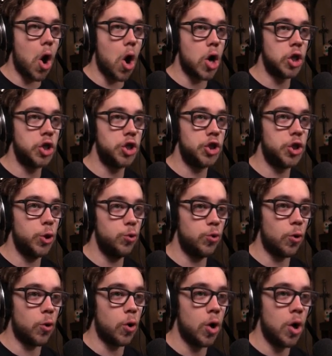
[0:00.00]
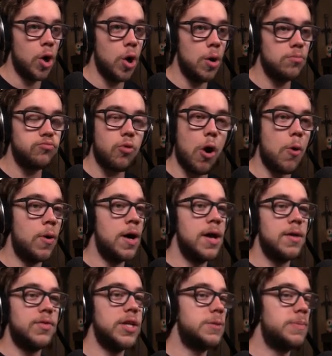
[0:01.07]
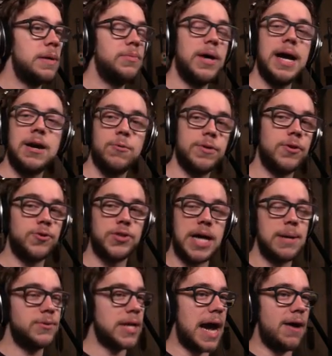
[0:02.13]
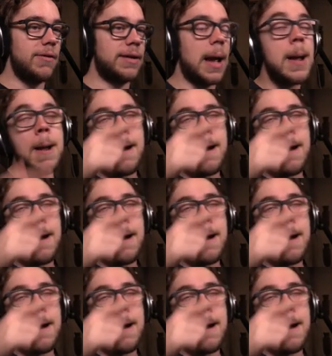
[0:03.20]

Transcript: shooter. Bro, these people out here with their snipers, I don't get...